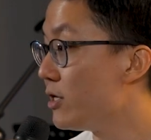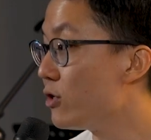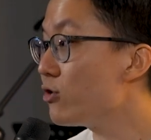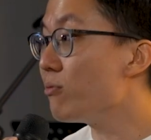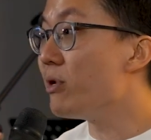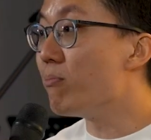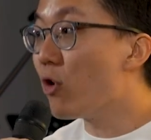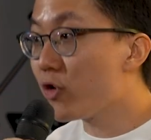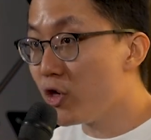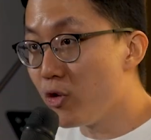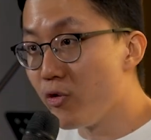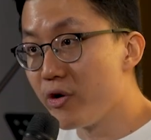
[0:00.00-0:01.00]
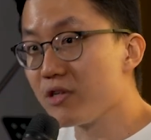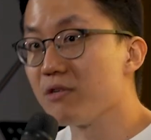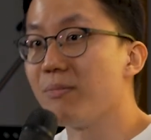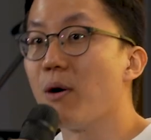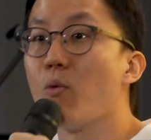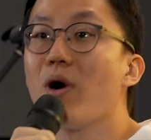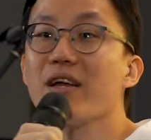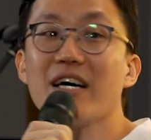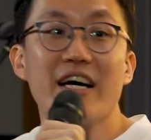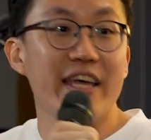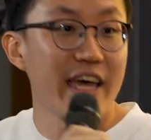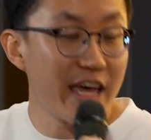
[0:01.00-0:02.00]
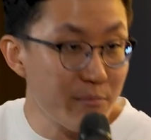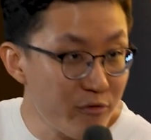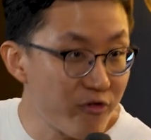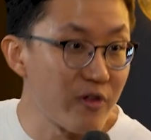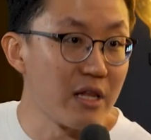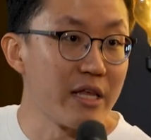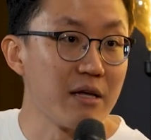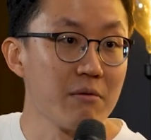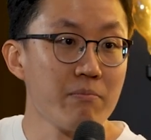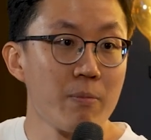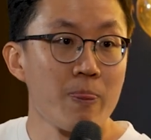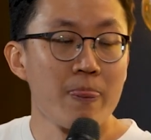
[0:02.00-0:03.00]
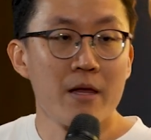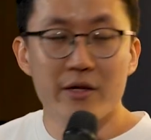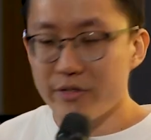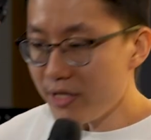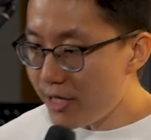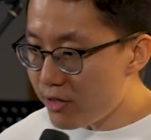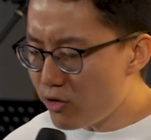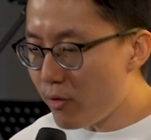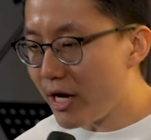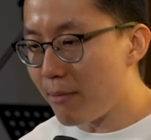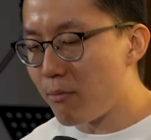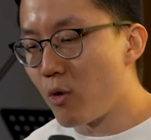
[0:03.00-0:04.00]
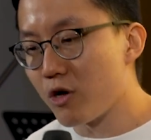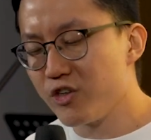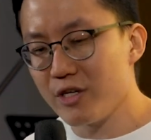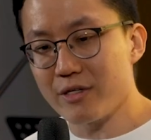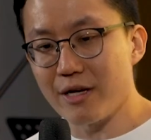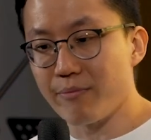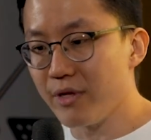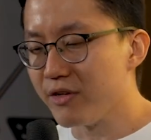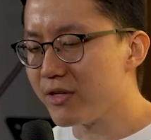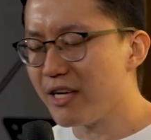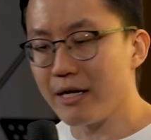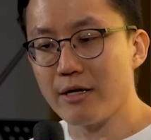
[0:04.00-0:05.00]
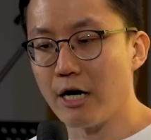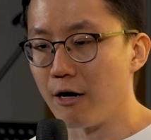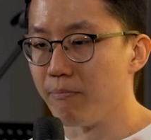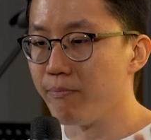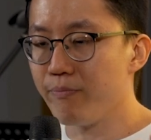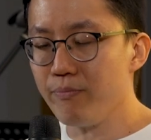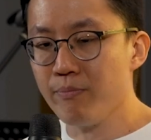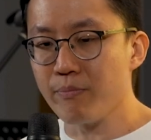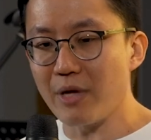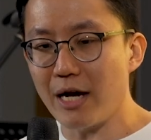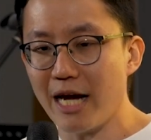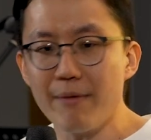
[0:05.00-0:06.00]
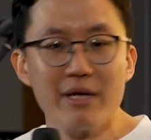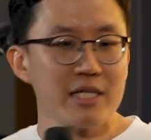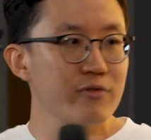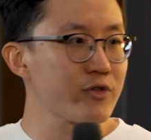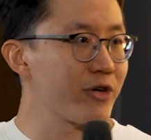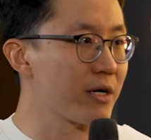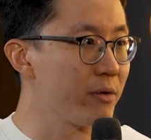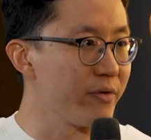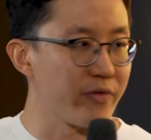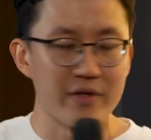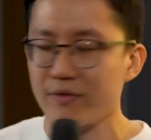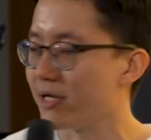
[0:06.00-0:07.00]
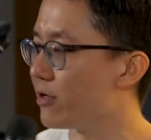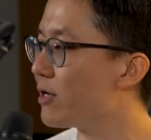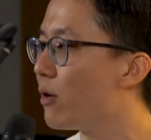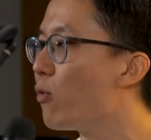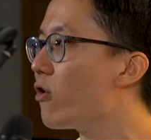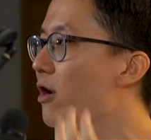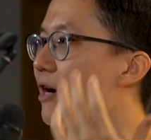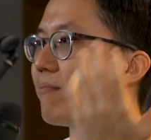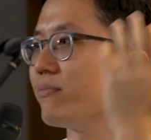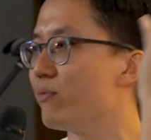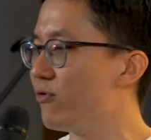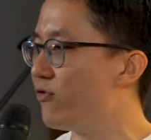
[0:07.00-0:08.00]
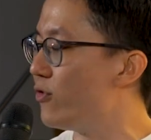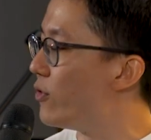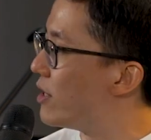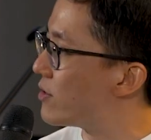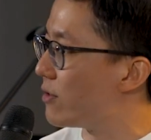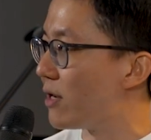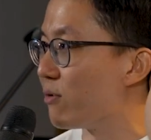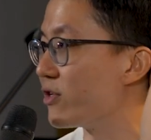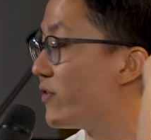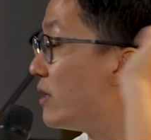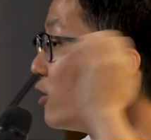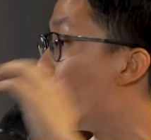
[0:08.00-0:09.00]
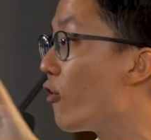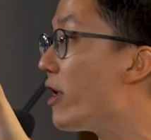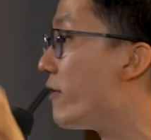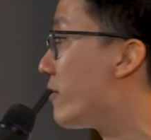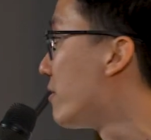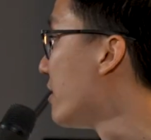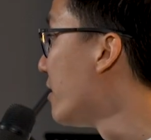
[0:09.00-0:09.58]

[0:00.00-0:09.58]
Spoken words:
to be more curious about what I am feeling. Say that, when I'm watching something, say, I myself struggle with this. Like, I woke up a few days ago, I was feeling great.